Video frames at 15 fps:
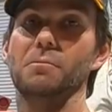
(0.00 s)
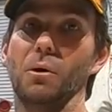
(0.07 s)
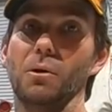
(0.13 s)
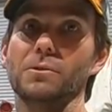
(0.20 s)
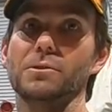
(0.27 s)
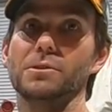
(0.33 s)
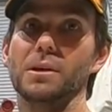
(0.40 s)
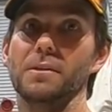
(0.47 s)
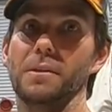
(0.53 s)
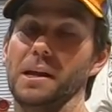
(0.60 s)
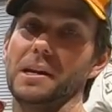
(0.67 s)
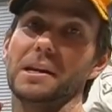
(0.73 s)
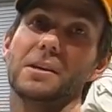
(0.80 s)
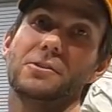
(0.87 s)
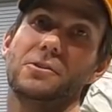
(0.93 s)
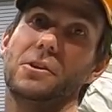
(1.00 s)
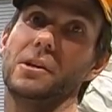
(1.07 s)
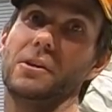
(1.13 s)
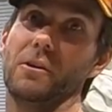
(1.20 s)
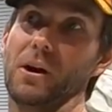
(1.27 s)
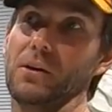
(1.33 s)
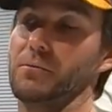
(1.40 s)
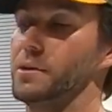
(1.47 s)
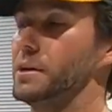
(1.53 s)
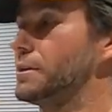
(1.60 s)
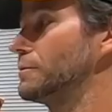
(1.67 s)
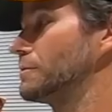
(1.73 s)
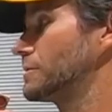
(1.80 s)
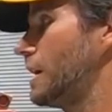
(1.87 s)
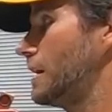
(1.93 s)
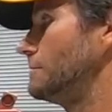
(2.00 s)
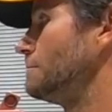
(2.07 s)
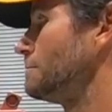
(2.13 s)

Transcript: mods that you can do to your own vehicle. So